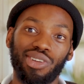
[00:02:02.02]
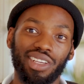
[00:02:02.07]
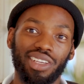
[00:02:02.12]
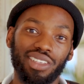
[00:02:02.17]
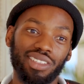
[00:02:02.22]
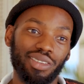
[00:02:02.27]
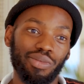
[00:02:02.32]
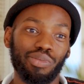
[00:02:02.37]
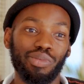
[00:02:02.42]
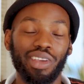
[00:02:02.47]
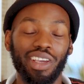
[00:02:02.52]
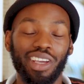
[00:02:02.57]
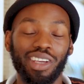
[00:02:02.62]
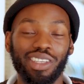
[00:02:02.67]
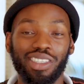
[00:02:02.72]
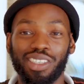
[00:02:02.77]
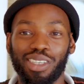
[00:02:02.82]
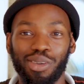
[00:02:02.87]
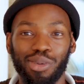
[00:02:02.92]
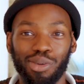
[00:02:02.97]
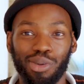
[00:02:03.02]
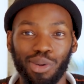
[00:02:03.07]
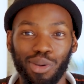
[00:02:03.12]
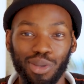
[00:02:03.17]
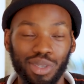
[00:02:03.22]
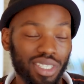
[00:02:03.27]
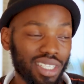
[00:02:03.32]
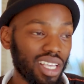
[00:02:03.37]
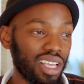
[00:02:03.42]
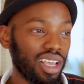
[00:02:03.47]
drinking some beers, who
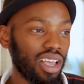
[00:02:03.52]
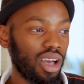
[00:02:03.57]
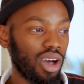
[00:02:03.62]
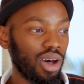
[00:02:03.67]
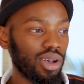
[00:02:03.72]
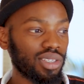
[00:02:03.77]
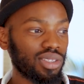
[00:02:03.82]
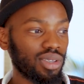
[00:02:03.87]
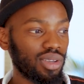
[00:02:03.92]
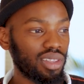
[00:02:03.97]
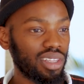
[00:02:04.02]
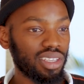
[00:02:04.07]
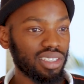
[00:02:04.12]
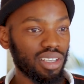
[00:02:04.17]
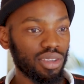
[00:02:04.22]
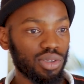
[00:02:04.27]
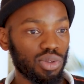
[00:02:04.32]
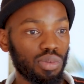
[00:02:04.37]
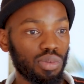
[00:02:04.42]
knows. Also, there's a